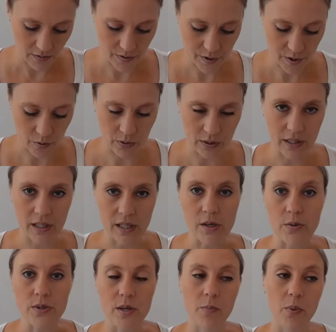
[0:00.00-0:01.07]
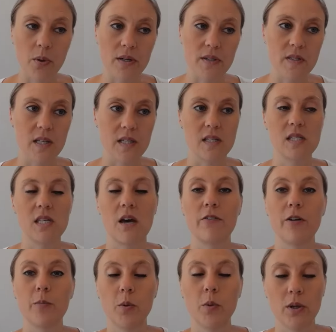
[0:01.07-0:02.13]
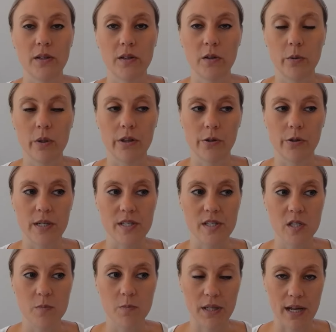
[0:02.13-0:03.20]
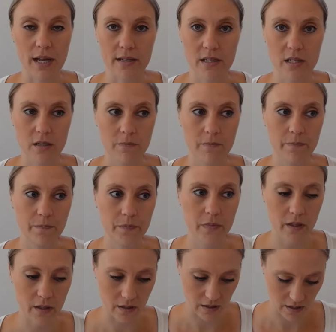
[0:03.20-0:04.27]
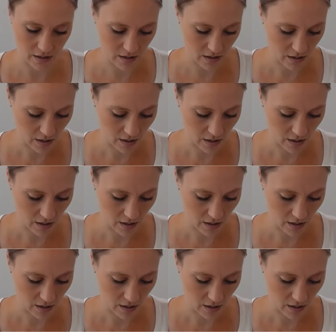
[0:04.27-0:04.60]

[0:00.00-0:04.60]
So we're going to use a 0.67, 0.33 split. Okay.